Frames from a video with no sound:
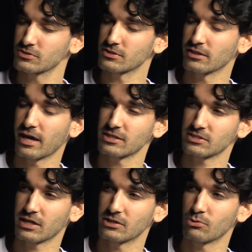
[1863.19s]
was the
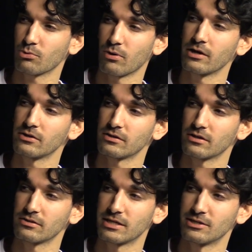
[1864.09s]
last guy to
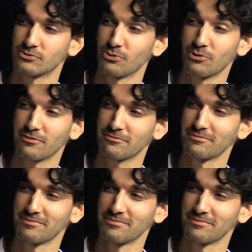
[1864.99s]
acquire Nikita Zadorov?